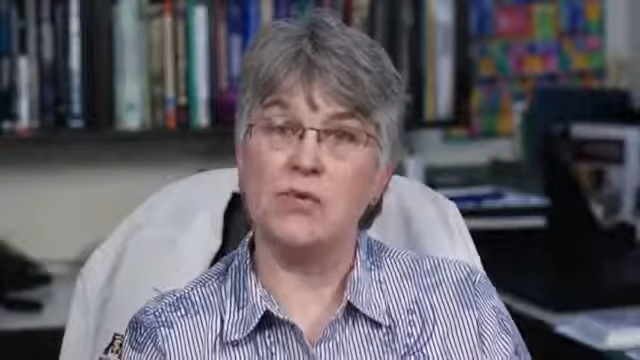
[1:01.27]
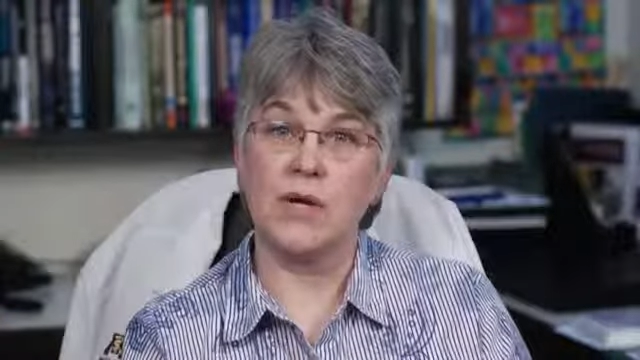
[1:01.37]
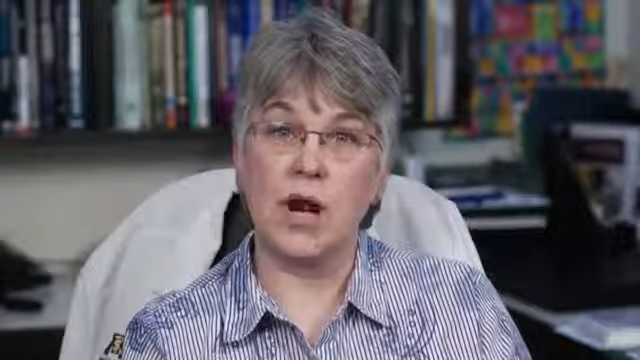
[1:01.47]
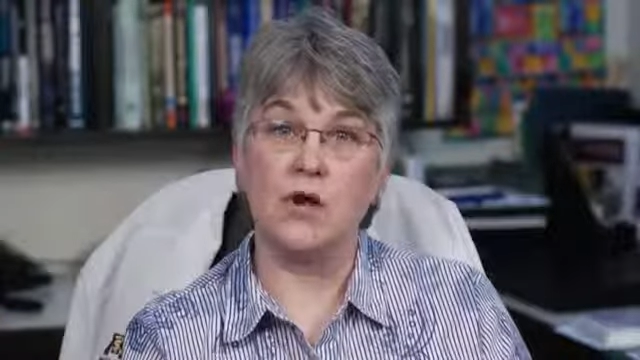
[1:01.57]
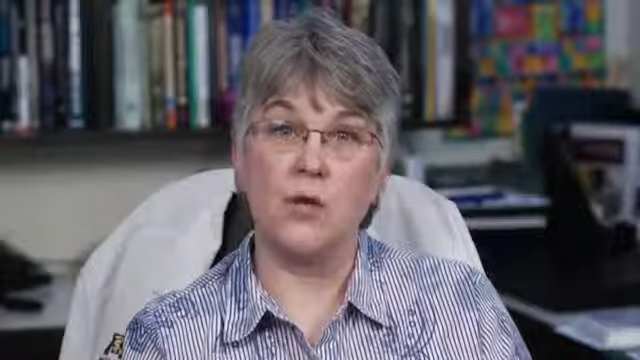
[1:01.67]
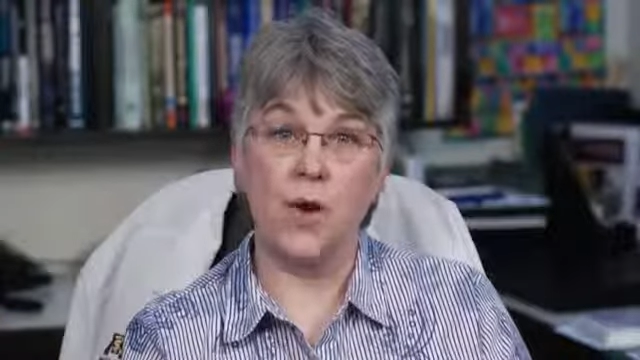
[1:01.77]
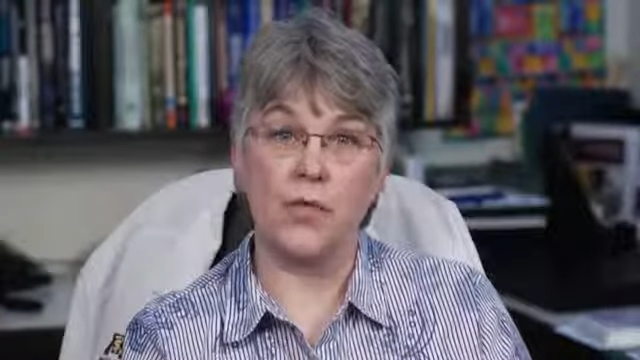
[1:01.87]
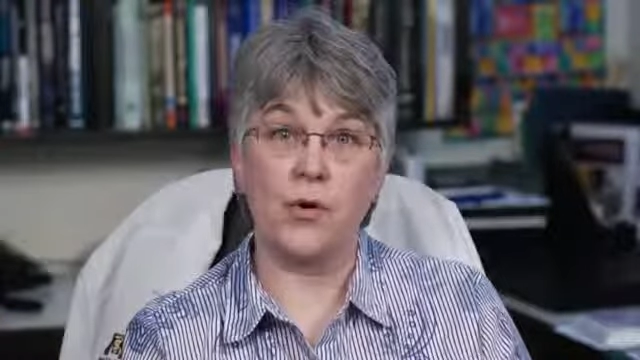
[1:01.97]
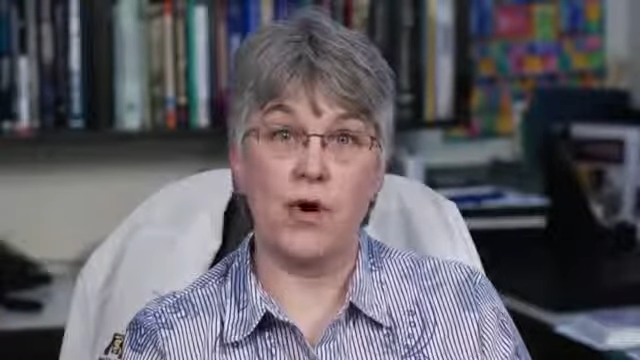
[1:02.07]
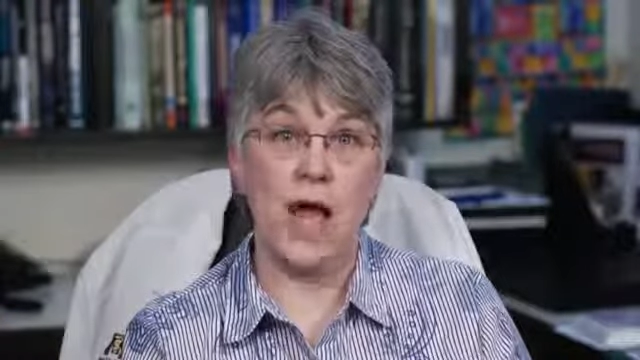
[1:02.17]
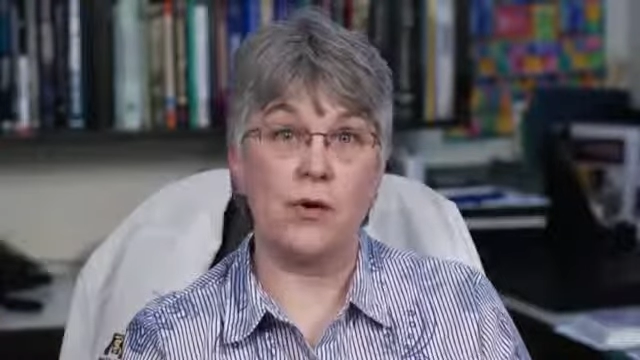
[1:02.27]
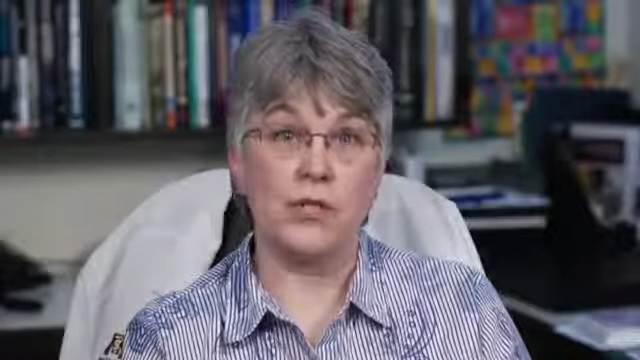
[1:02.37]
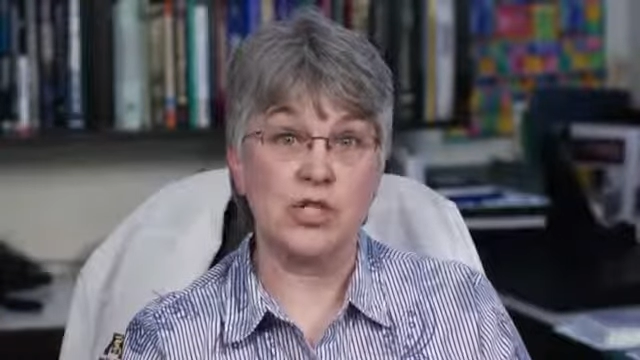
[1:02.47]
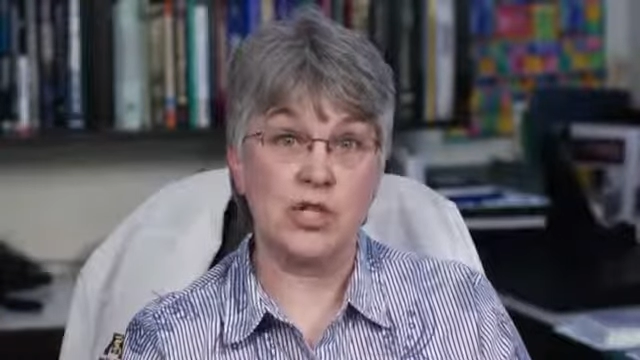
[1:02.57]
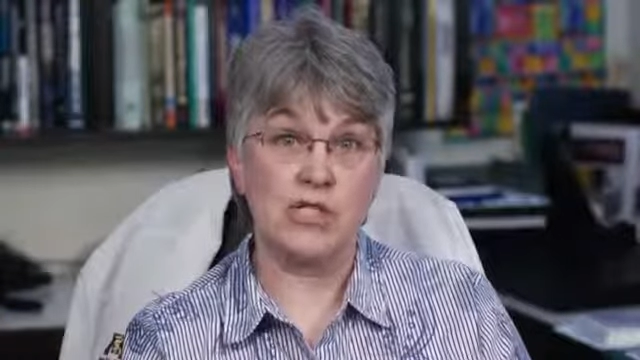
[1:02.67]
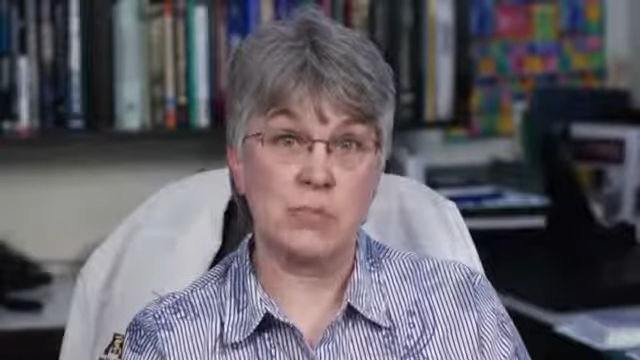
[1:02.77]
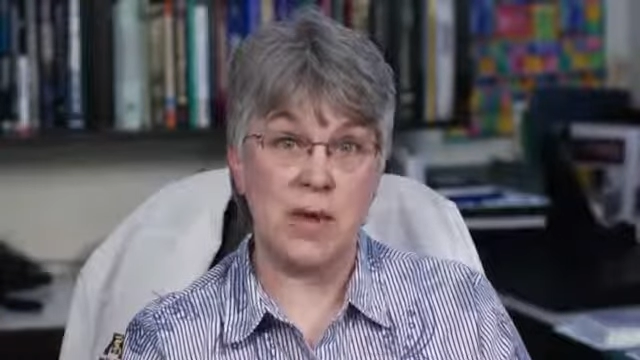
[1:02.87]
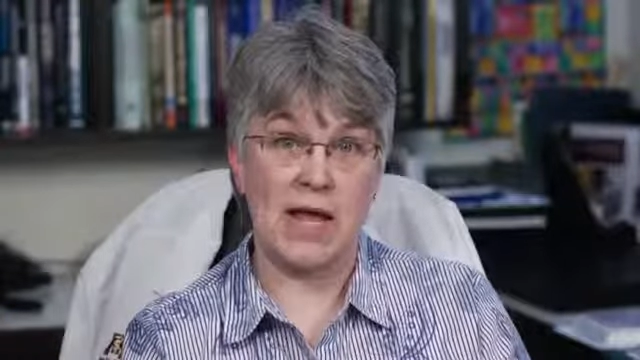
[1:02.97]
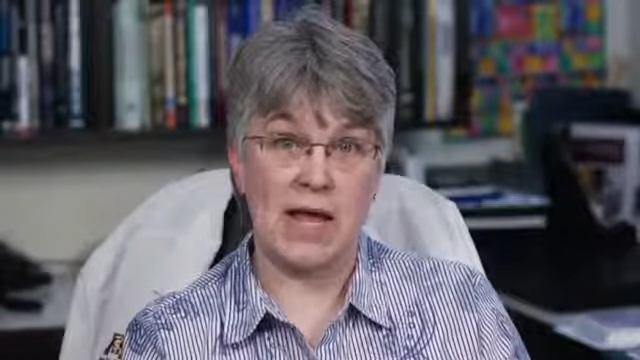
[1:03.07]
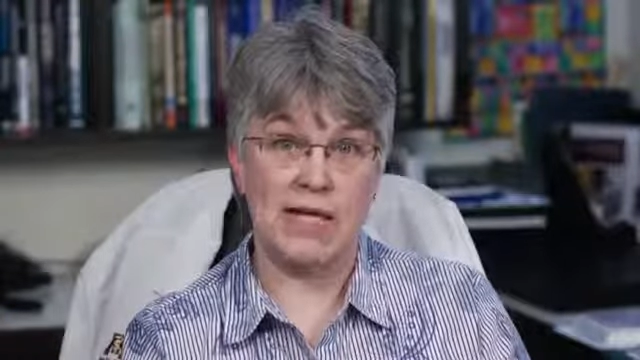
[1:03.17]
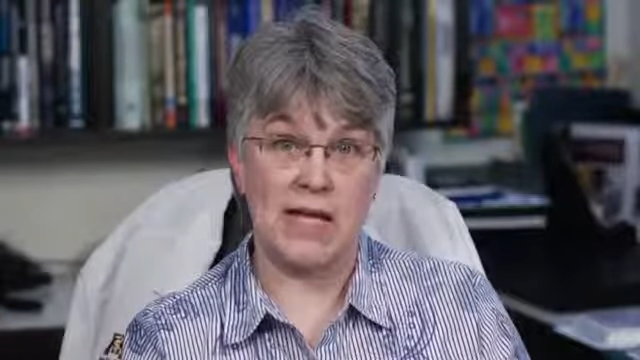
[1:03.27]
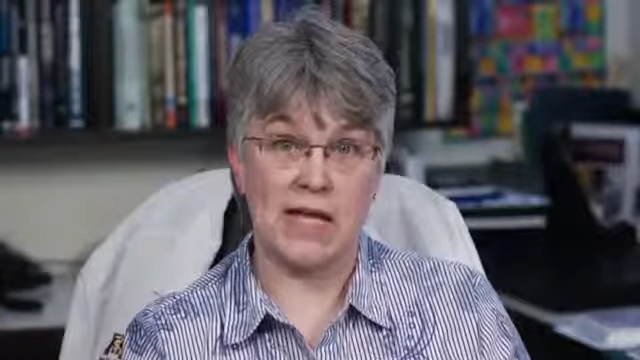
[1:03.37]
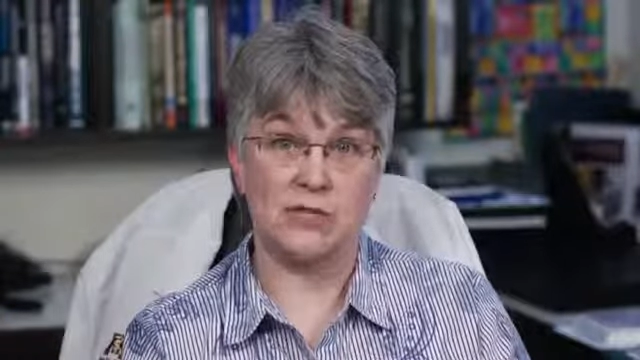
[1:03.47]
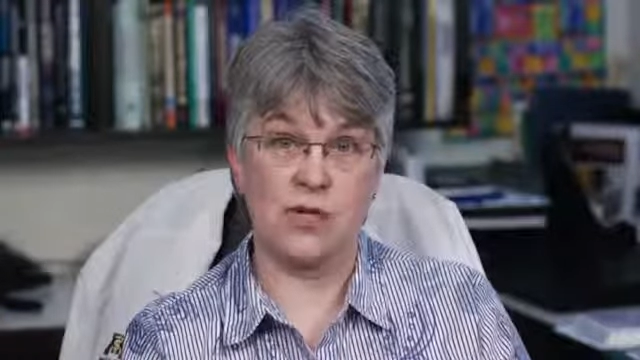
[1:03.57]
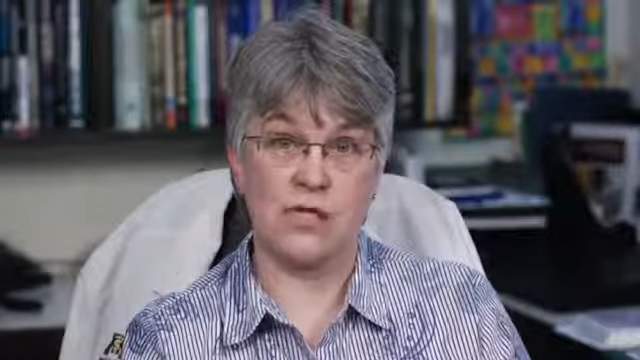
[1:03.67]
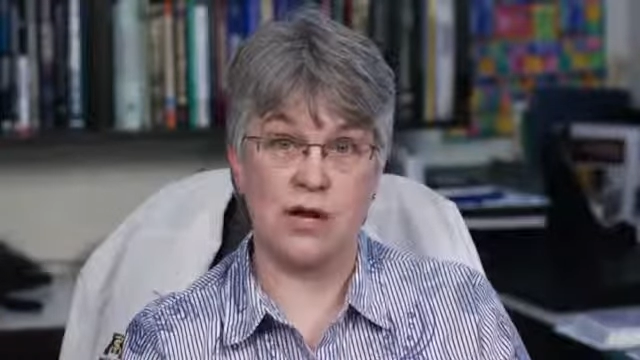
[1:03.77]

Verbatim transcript: regarding whether or not we should spay and castrate